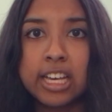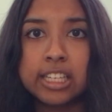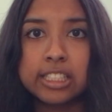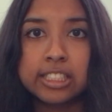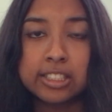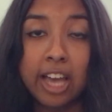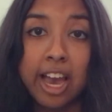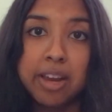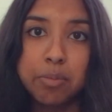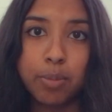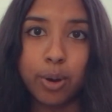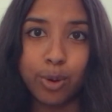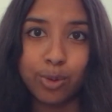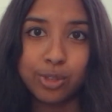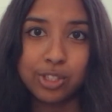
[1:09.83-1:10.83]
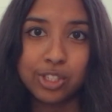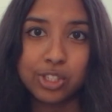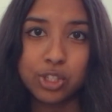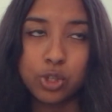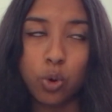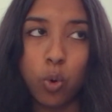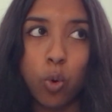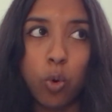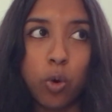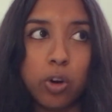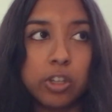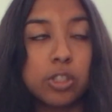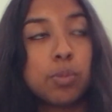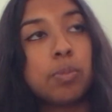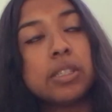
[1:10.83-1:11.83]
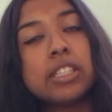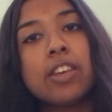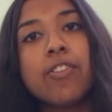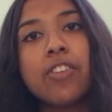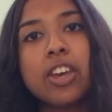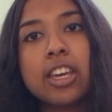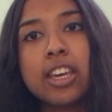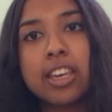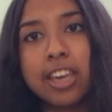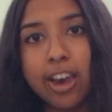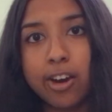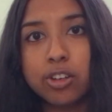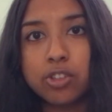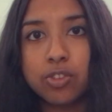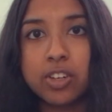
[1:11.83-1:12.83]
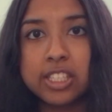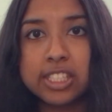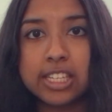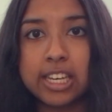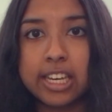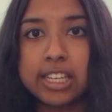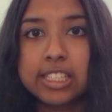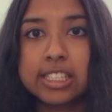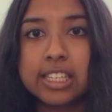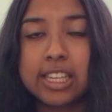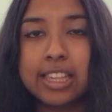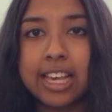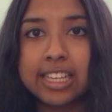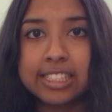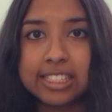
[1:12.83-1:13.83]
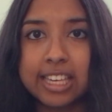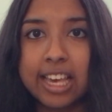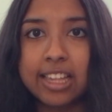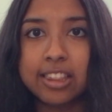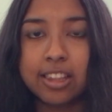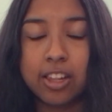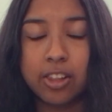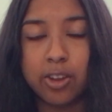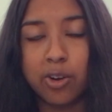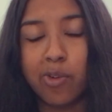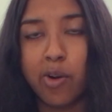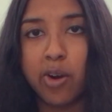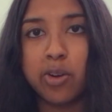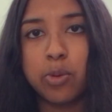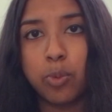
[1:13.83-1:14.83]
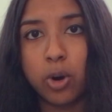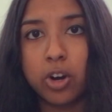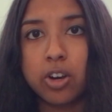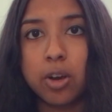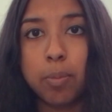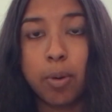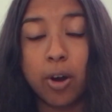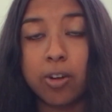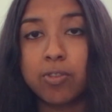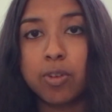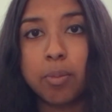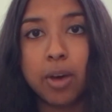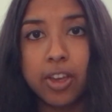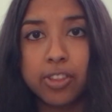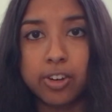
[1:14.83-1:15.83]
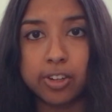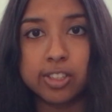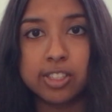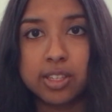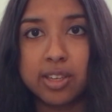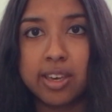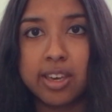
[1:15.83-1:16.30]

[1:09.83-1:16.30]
signposts or specific characteristics that set the literary work apart from others.